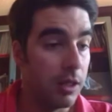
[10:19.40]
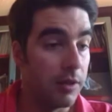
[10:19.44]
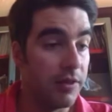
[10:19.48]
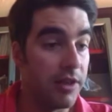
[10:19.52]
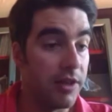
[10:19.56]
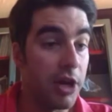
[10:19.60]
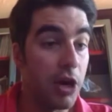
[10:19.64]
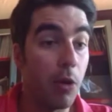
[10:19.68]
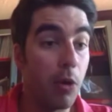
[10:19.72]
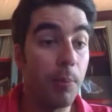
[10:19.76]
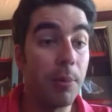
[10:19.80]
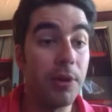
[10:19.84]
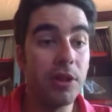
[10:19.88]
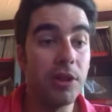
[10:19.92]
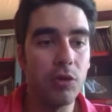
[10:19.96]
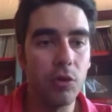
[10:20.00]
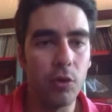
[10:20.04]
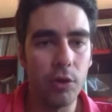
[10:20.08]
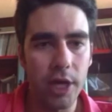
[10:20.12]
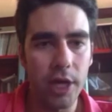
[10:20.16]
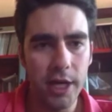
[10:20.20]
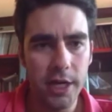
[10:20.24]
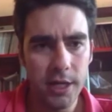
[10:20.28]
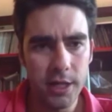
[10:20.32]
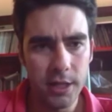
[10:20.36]
They opened
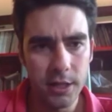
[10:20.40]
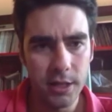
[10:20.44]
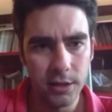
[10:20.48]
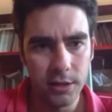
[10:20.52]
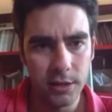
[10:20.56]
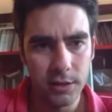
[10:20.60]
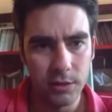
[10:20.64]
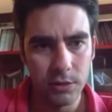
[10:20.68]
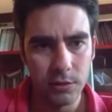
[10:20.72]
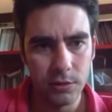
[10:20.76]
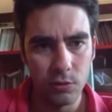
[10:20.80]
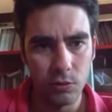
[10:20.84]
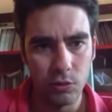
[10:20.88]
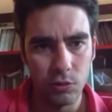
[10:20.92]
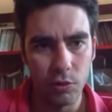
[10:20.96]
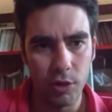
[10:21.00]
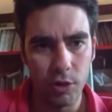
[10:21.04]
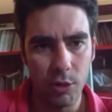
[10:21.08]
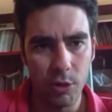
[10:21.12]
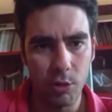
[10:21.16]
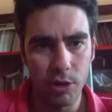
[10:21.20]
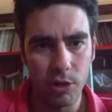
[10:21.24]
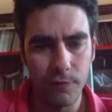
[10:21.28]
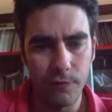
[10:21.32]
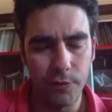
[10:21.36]
today.
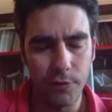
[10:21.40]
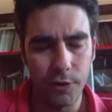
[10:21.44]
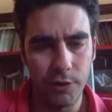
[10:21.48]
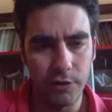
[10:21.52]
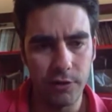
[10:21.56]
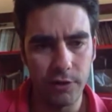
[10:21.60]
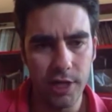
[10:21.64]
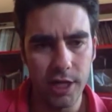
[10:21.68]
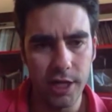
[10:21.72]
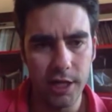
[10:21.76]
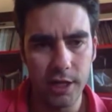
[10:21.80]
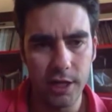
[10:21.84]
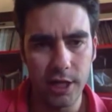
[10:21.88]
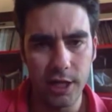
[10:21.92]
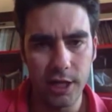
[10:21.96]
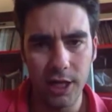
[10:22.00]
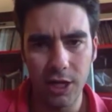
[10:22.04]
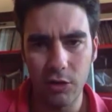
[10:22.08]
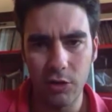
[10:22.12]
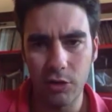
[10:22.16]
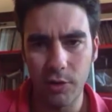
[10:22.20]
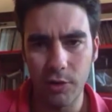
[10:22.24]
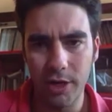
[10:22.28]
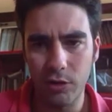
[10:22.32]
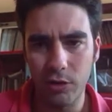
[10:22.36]
Today was the first day they
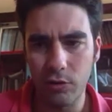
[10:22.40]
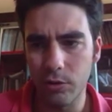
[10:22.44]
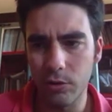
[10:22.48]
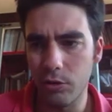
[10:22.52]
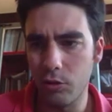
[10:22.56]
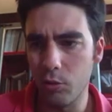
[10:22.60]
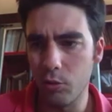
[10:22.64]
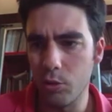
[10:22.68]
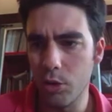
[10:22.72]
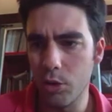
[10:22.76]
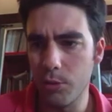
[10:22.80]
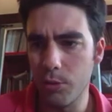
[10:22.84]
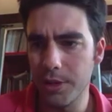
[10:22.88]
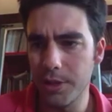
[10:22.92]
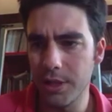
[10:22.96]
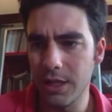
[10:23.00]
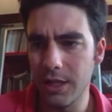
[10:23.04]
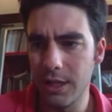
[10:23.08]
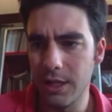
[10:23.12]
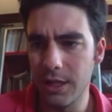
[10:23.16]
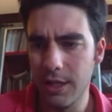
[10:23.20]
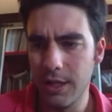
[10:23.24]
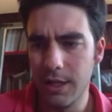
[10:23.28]
allowed the restaurants to open.